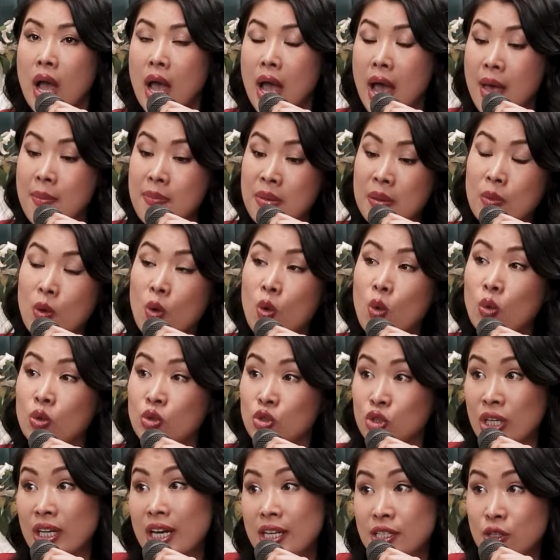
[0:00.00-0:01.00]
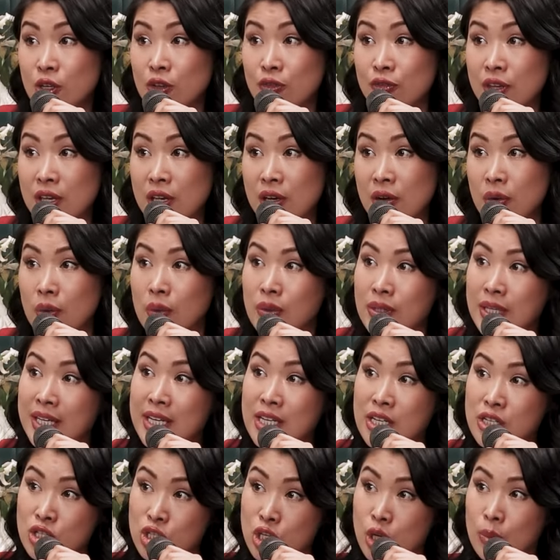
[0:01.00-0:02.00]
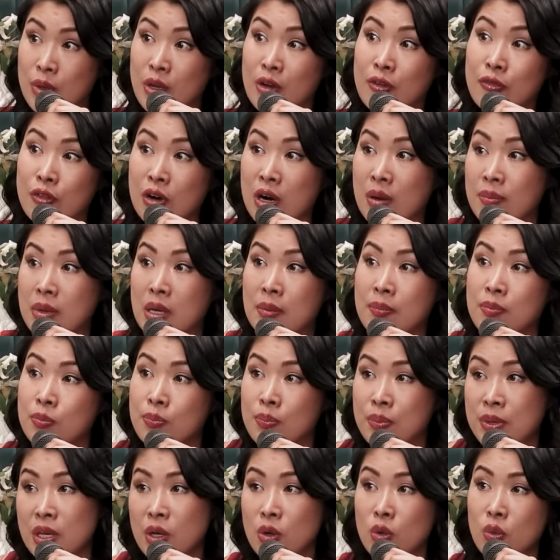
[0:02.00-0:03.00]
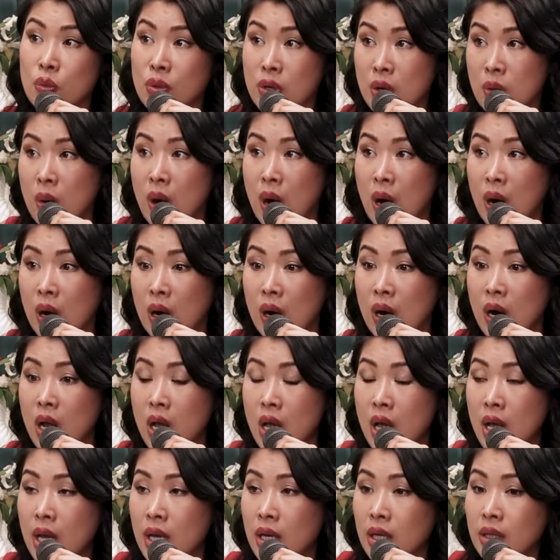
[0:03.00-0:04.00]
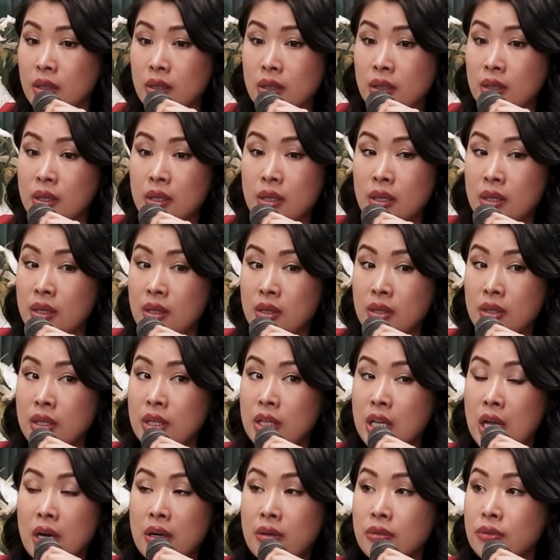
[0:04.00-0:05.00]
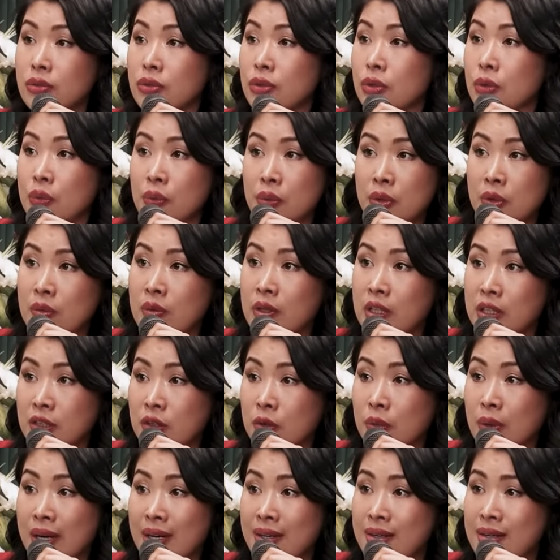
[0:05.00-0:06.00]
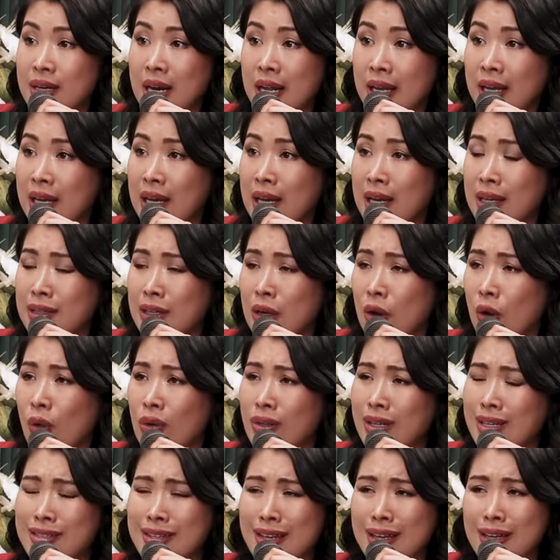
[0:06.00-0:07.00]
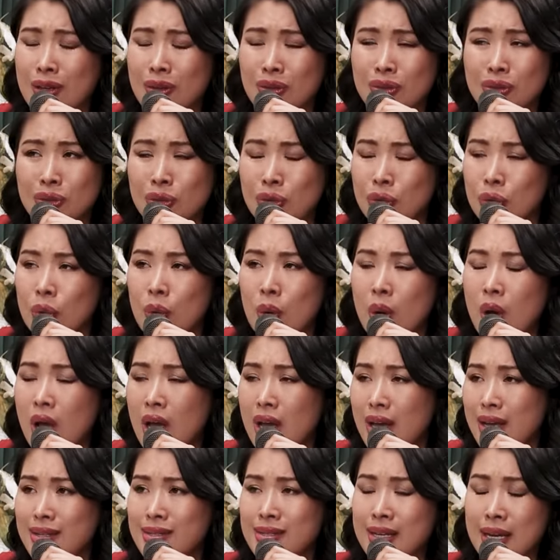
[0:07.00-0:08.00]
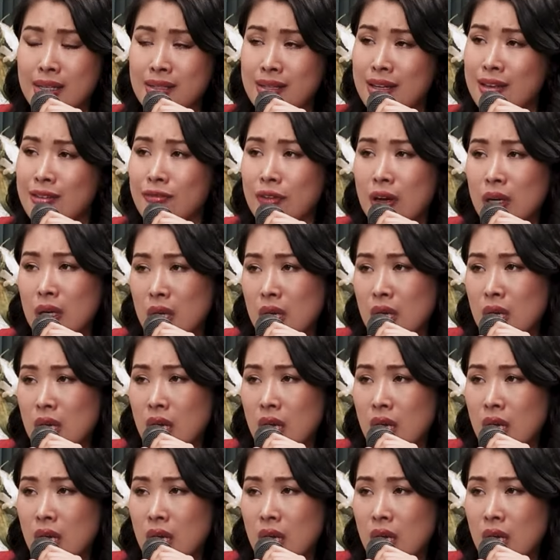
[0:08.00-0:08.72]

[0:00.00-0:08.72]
And people who are jealous of you, they can stop you from being who you are. You know, you are like, all the thing you do is sexy and funny.